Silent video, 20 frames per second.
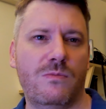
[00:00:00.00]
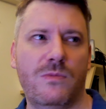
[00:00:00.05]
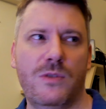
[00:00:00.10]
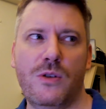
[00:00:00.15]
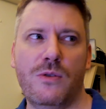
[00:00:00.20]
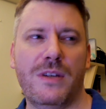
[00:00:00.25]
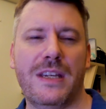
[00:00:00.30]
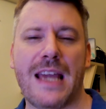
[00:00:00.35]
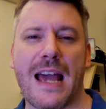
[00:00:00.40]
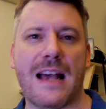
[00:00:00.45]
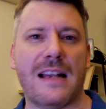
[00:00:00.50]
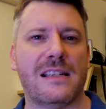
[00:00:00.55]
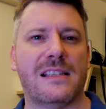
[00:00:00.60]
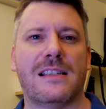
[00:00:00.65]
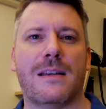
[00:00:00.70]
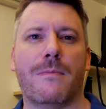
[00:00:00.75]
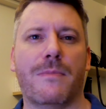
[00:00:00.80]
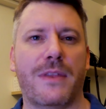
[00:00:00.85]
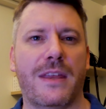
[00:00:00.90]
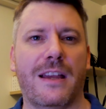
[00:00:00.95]
you get
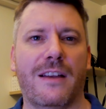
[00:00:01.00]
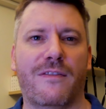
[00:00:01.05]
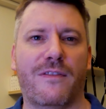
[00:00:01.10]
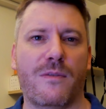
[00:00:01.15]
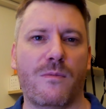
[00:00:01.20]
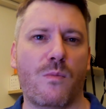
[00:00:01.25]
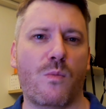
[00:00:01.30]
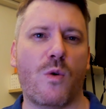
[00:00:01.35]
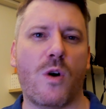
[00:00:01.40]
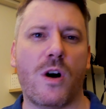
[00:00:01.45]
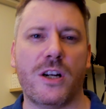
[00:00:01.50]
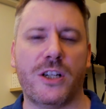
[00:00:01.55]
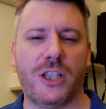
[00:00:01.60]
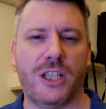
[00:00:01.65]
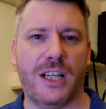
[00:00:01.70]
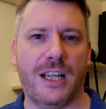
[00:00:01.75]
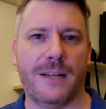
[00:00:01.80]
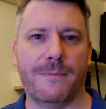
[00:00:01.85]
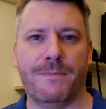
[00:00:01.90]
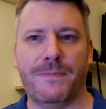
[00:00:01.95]
something from
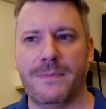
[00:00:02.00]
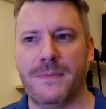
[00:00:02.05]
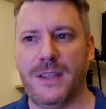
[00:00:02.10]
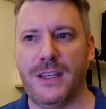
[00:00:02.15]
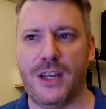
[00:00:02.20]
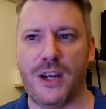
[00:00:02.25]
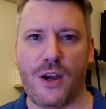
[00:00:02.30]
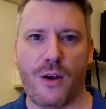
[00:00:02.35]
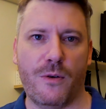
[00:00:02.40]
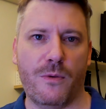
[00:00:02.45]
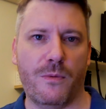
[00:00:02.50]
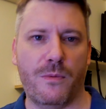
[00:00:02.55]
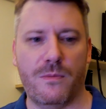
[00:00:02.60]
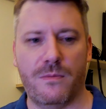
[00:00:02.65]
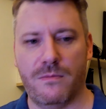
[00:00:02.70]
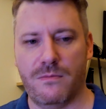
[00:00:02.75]
watching, you know,